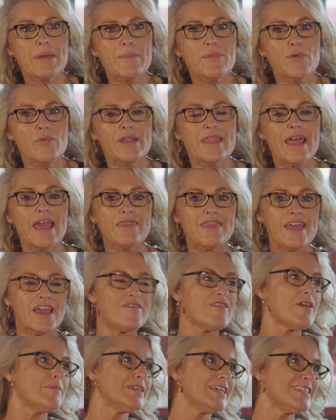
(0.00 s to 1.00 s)
people, when they
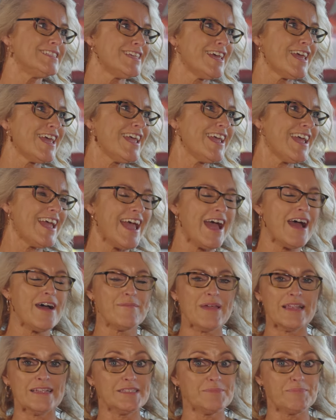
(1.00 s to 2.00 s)
think of MDC,
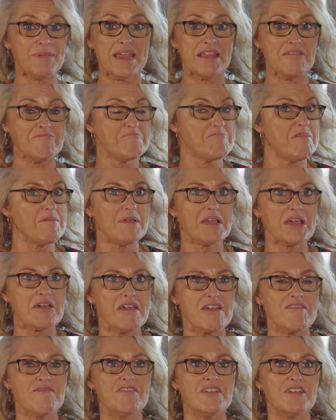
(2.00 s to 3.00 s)
and we've been
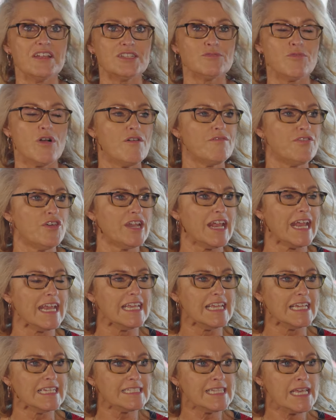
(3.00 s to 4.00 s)
going for 12,
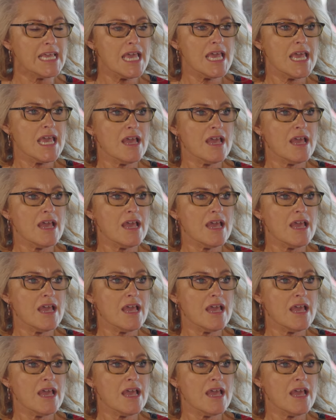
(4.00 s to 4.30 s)
13 years,